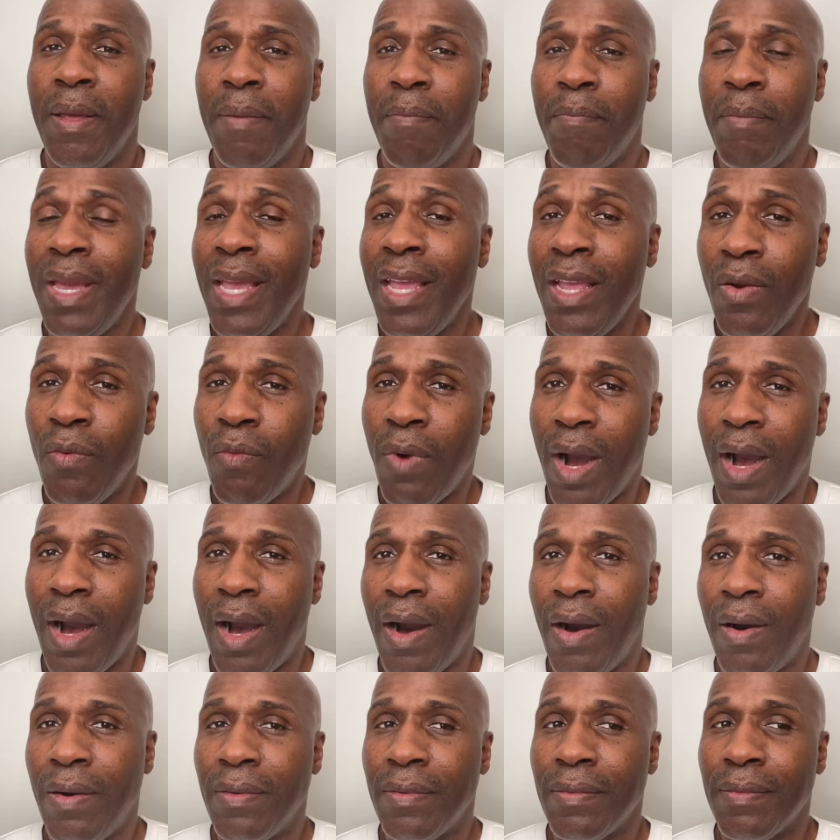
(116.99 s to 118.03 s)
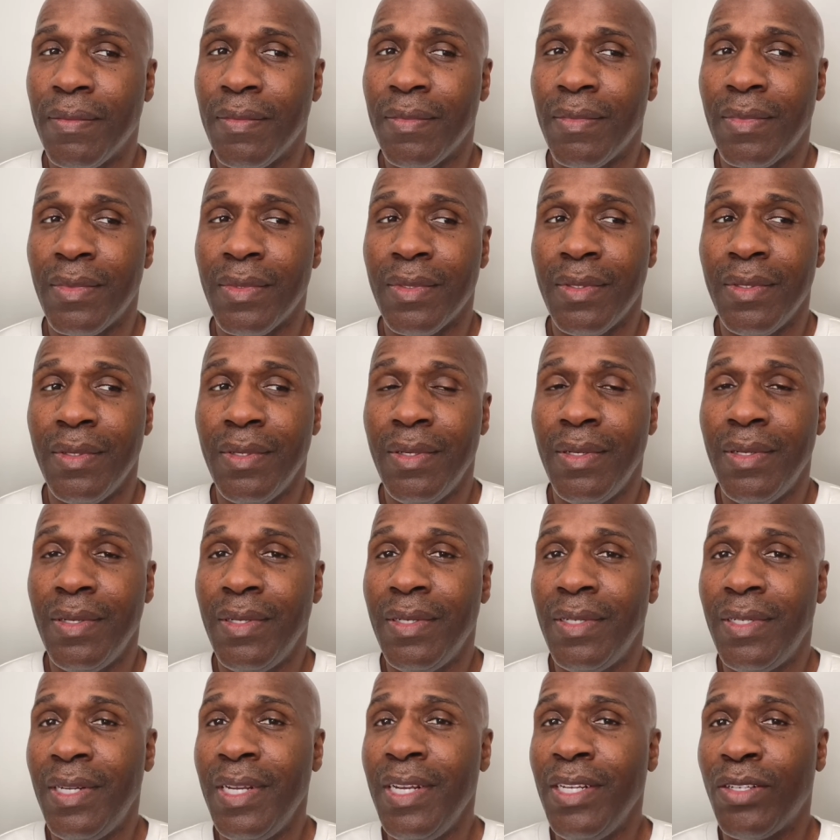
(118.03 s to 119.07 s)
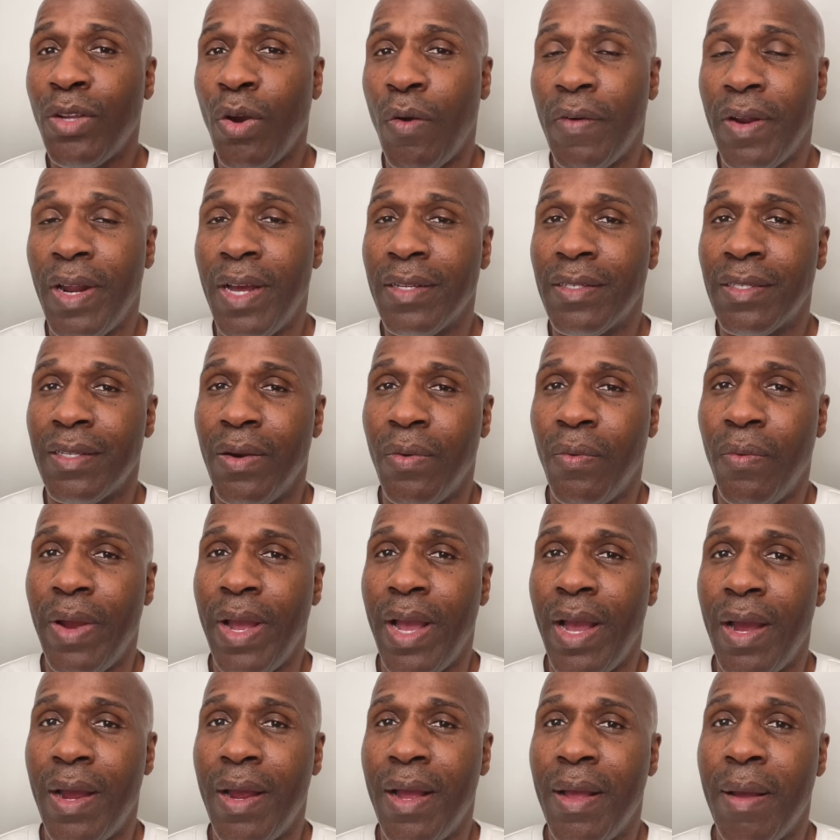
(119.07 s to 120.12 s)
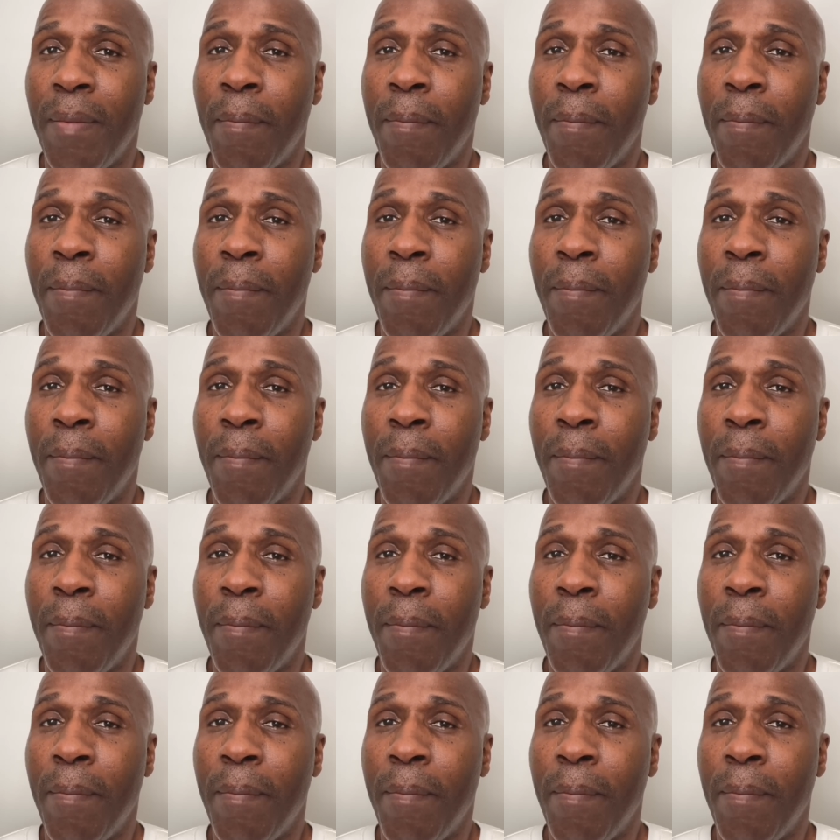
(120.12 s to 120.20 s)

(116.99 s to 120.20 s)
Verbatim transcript: Meanwhile, she's over there somewhere